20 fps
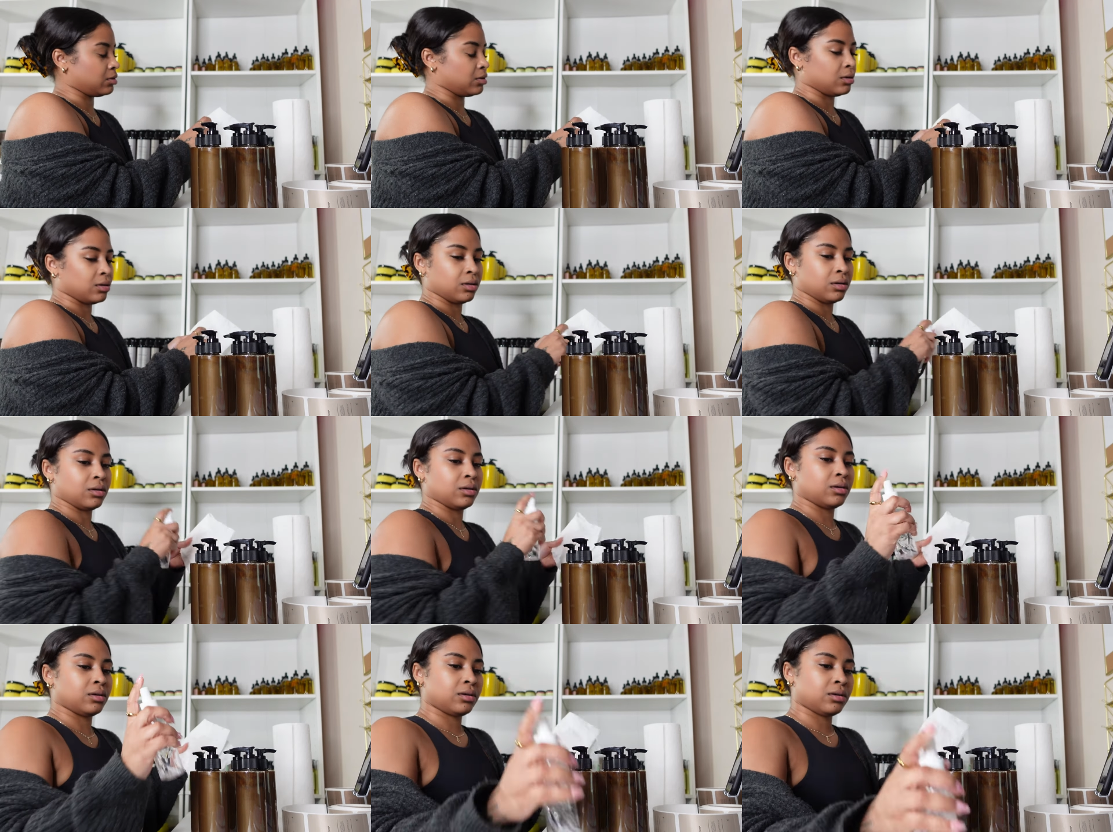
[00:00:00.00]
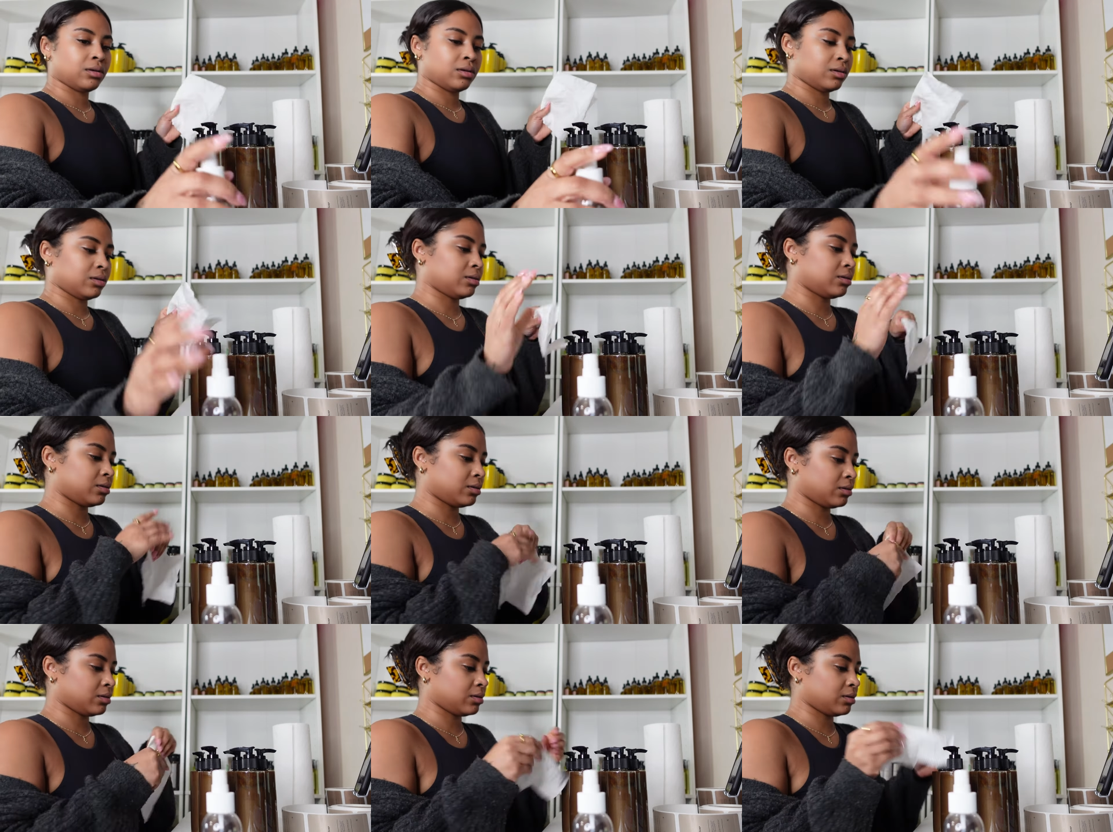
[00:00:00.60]

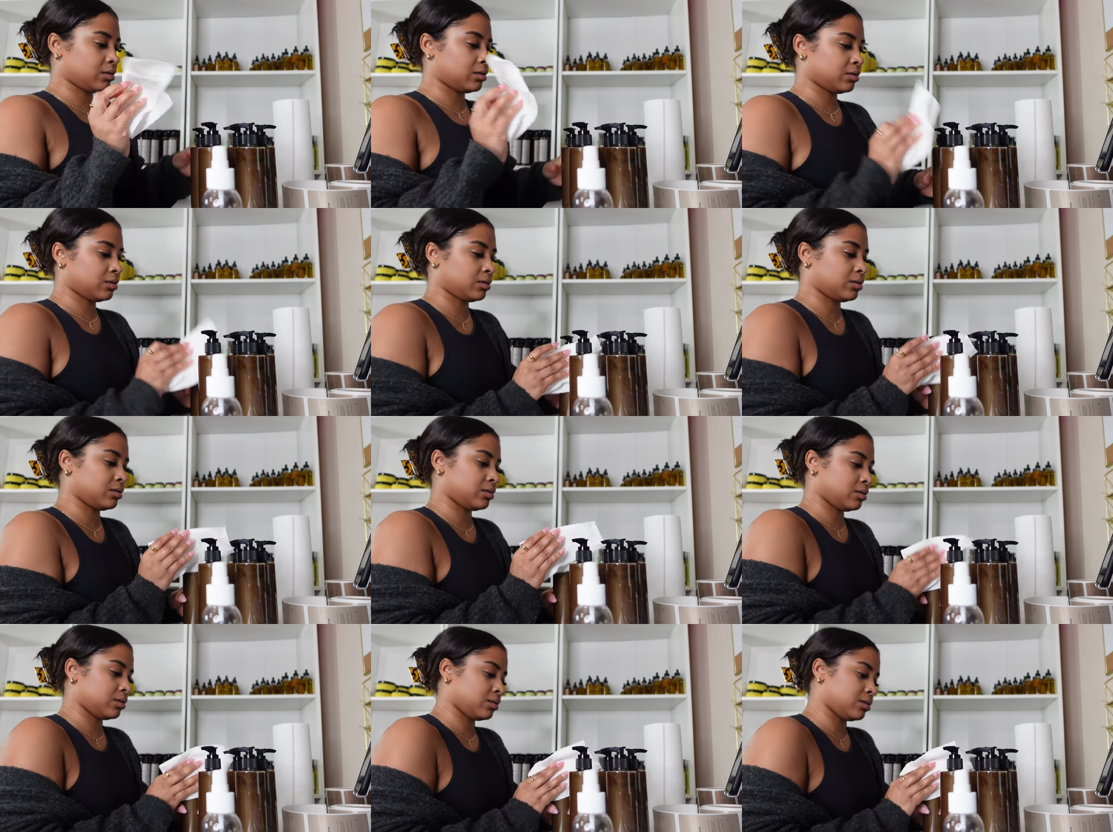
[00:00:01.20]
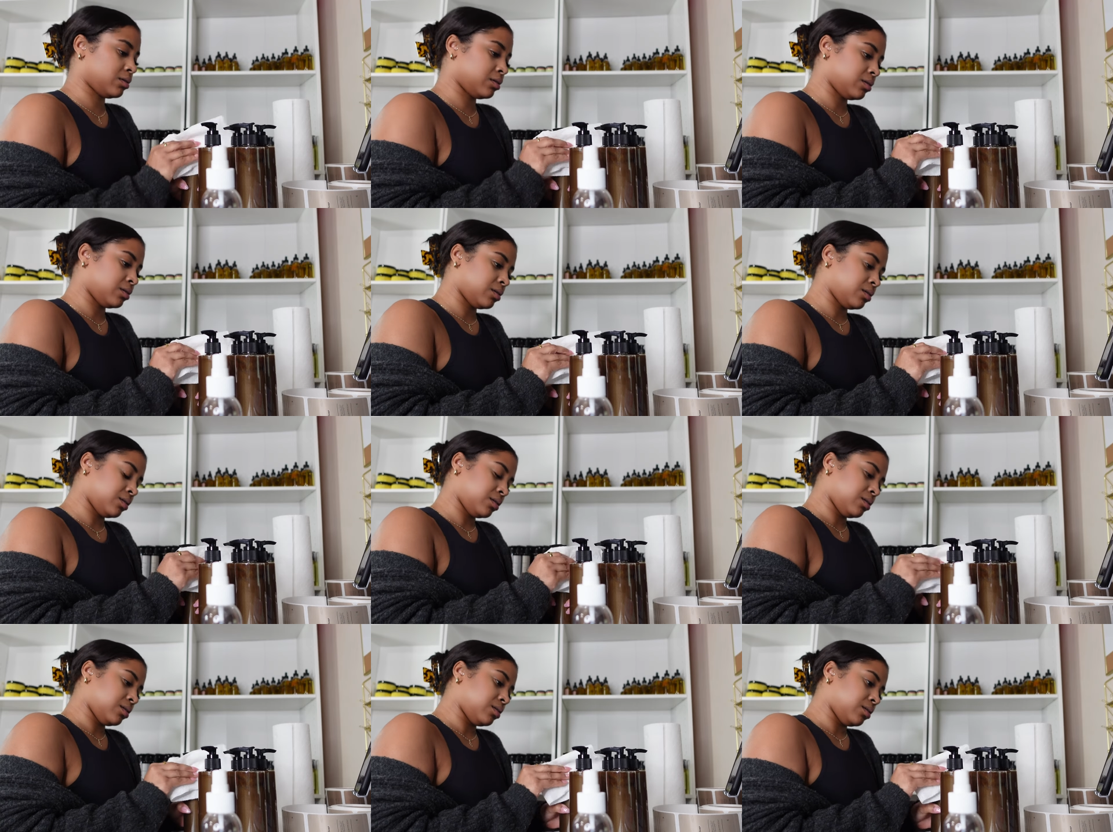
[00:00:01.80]

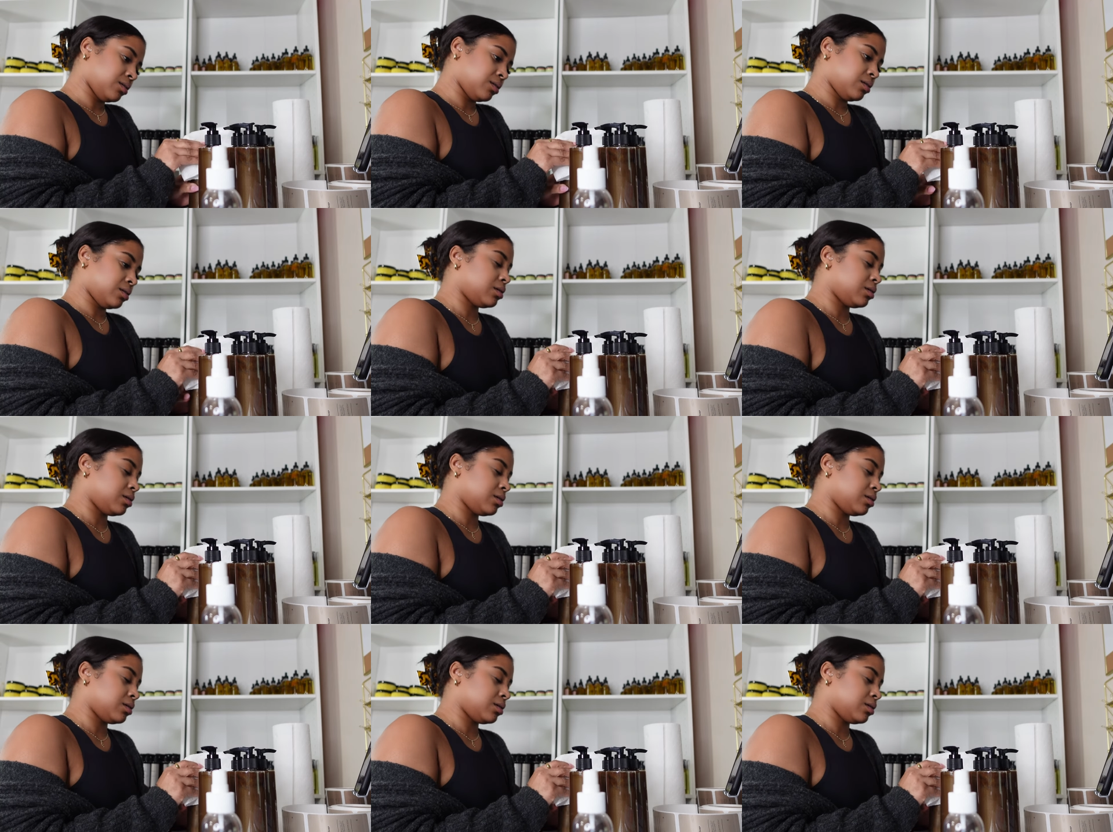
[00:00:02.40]
Nothing is said.